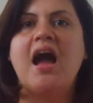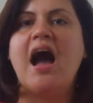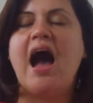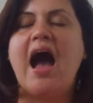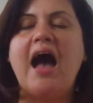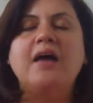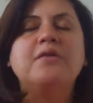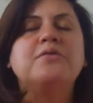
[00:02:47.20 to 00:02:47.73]

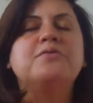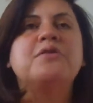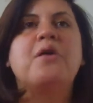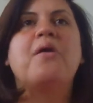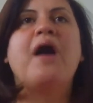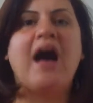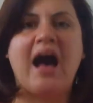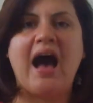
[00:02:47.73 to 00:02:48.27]
I don't
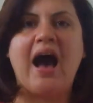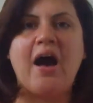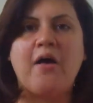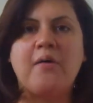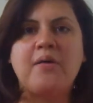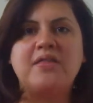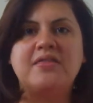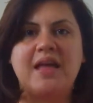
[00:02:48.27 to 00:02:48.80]
know
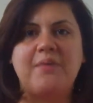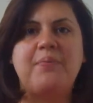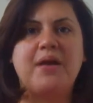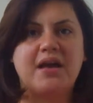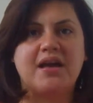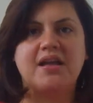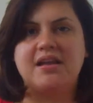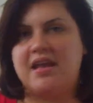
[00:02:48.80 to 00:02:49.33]
how they
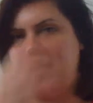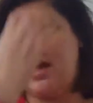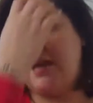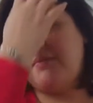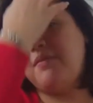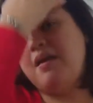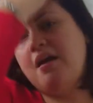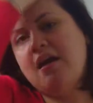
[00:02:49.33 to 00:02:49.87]
pick a
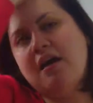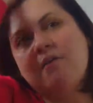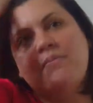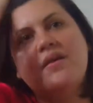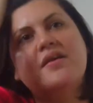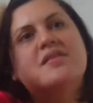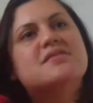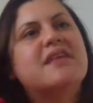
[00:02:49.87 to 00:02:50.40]
name
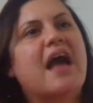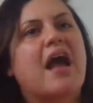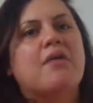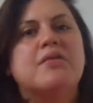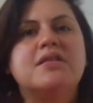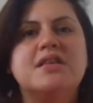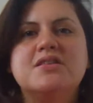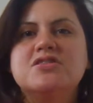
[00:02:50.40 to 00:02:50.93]
because
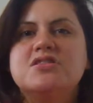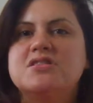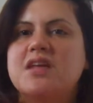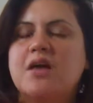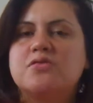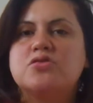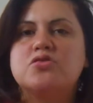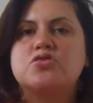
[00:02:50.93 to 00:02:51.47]
everything just
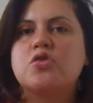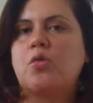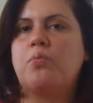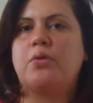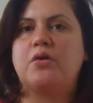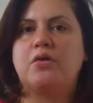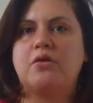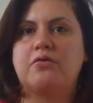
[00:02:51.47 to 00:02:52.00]
sounds so
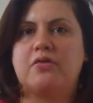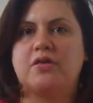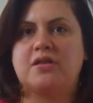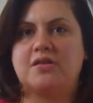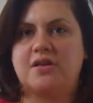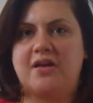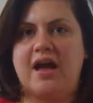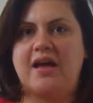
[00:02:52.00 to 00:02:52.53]
beautiful
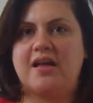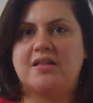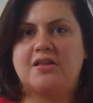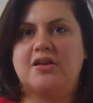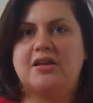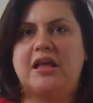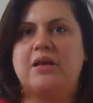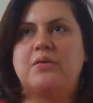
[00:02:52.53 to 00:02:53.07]
in
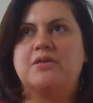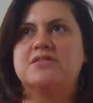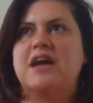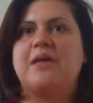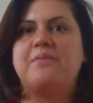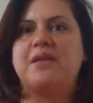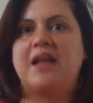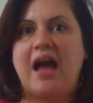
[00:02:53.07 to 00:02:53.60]
their language.
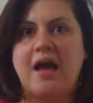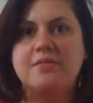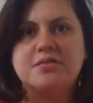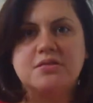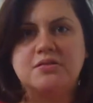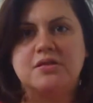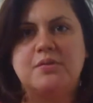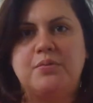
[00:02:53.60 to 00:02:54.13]
I mean,
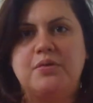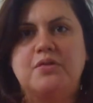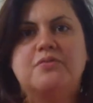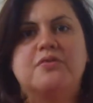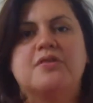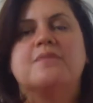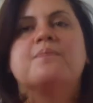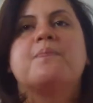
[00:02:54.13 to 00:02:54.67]
absolutely
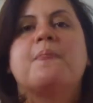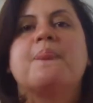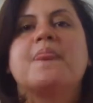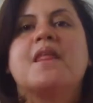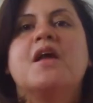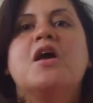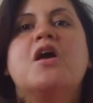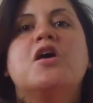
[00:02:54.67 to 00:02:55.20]
beautiful.
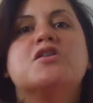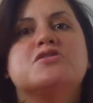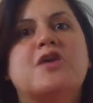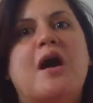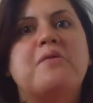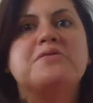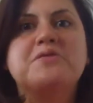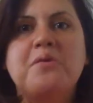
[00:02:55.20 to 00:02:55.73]
So
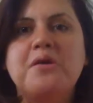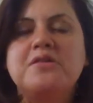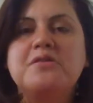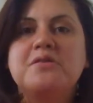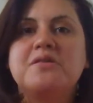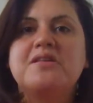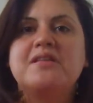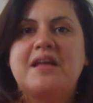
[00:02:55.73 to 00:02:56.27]
I was going
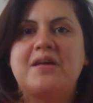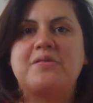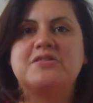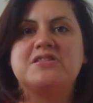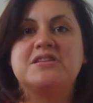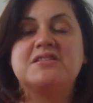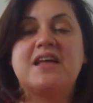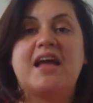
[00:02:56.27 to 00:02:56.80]
through the
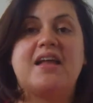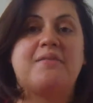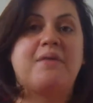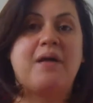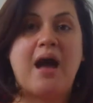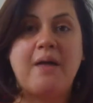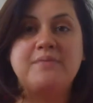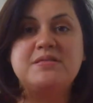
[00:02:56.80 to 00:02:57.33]
languages, and
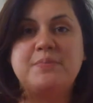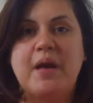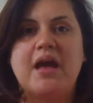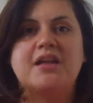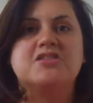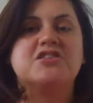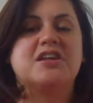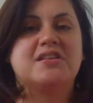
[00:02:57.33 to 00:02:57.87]
I'm
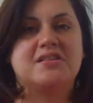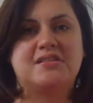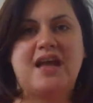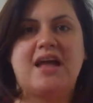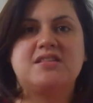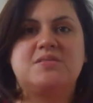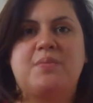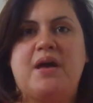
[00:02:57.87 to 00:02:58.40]
Spanish and the
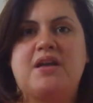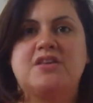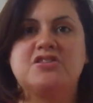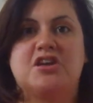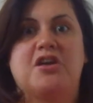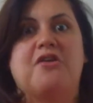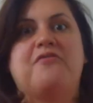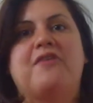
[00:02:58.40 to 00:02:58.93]
dad's Spanish,
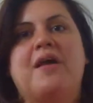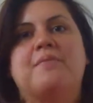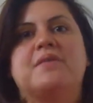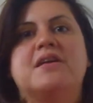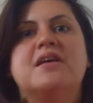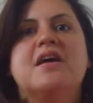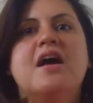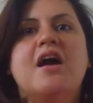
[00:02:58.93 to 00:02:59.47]
and our
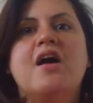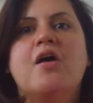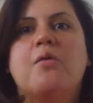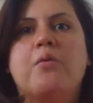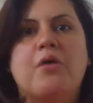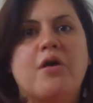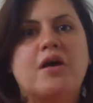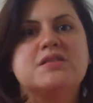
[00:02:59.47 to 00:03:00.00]
family,
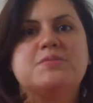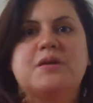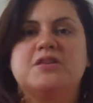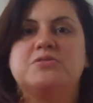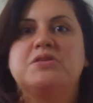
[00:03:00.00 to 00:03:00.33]
we're all Spanish.